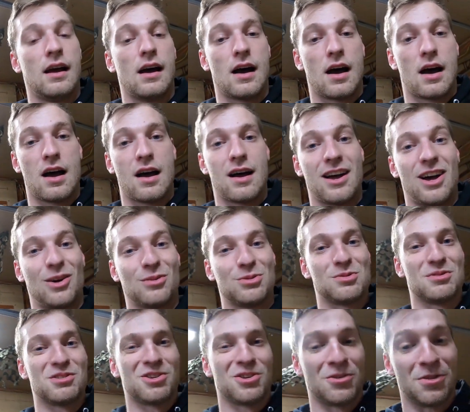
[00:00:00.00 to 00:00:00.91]

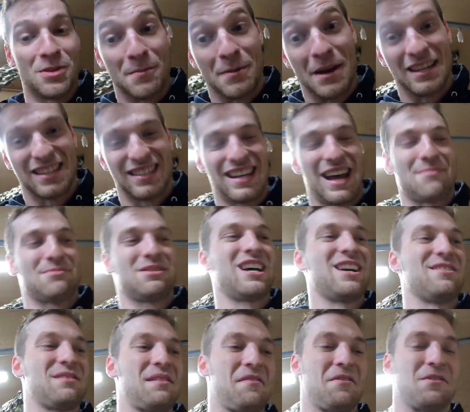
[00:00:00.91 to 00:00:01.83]
helps me turn the best lap
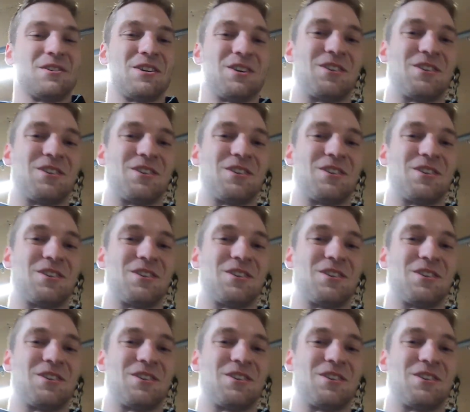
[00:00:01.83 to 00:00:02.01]
times ever